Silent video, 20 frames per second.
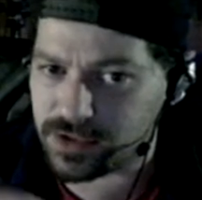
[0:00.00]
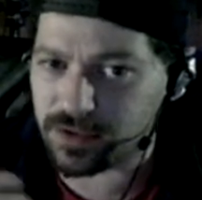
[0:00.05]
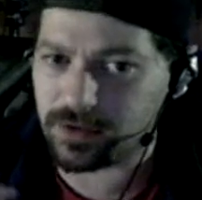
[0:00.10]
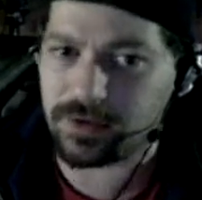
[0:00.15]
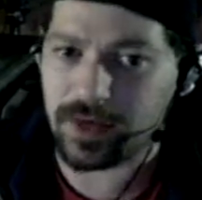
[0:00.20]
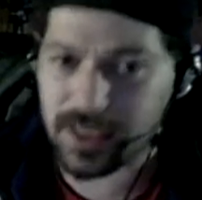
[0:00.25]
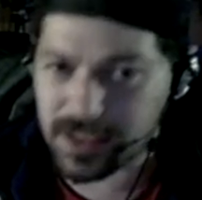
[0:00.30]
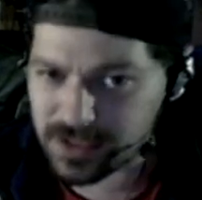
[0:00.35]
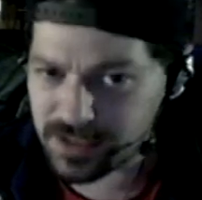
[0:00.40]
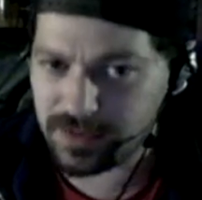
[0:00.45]
it
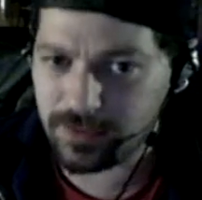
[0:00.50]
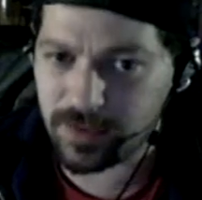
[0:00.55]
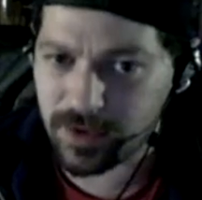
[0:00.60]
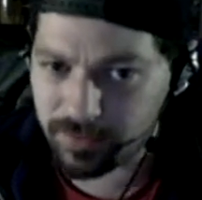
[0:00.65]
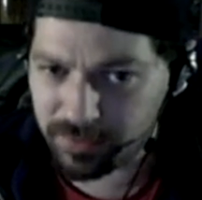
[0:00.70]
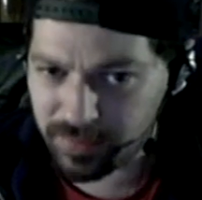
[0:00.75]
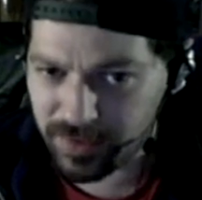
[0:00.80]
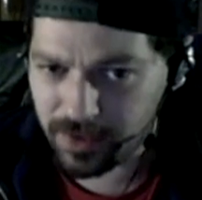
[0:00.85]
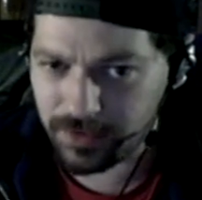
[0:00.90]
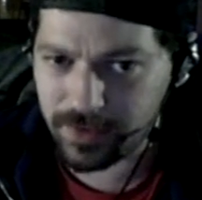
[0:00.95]
out,
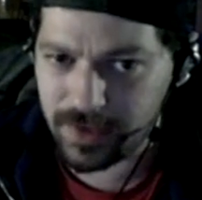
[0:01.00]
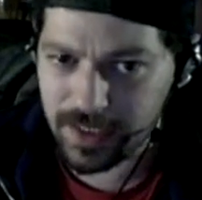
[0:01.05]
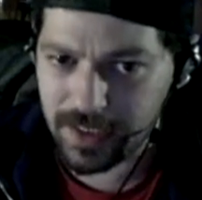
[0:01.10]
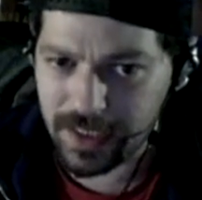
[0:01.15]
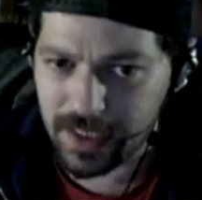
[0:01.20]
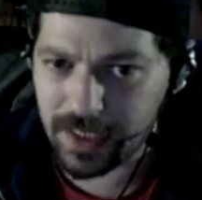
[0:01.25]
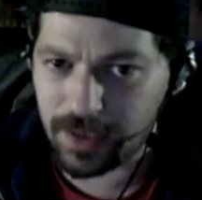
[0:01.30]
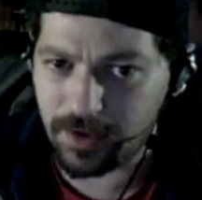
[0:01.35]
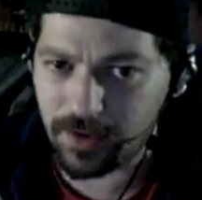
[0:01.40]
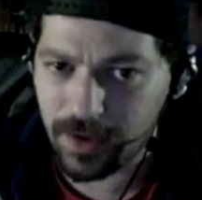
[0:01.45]
and then
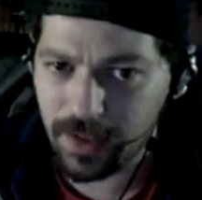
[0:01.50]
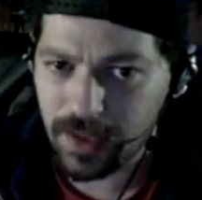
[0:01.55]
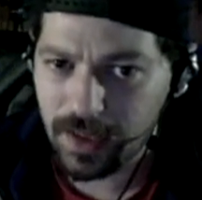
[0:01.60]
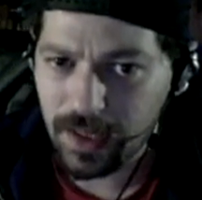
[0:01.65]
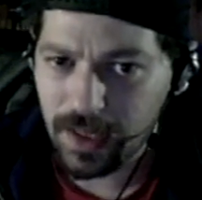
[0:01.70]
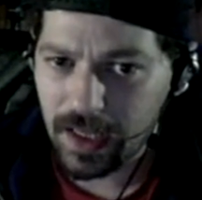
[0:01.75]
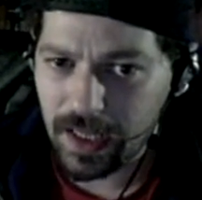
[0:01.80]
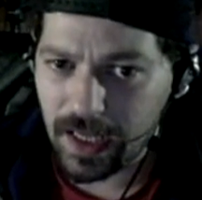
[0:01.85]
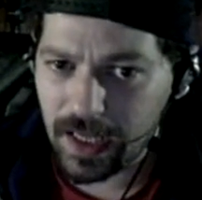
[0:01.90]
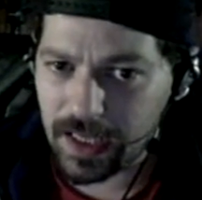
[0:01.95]
you're left
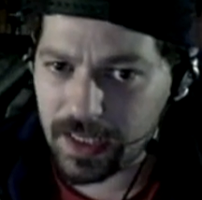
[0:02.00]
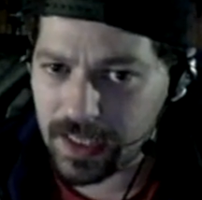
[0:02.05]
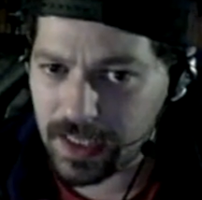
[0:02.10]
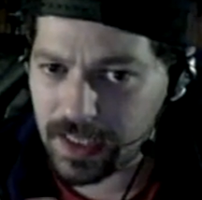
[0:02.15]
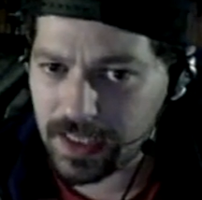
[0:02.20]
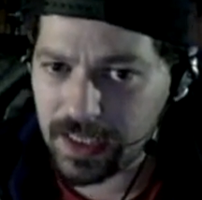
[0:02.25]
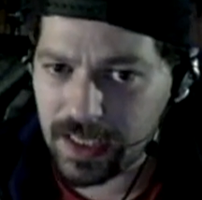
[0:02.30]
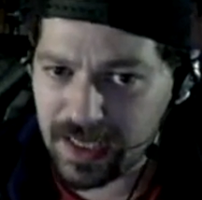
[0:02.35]
with that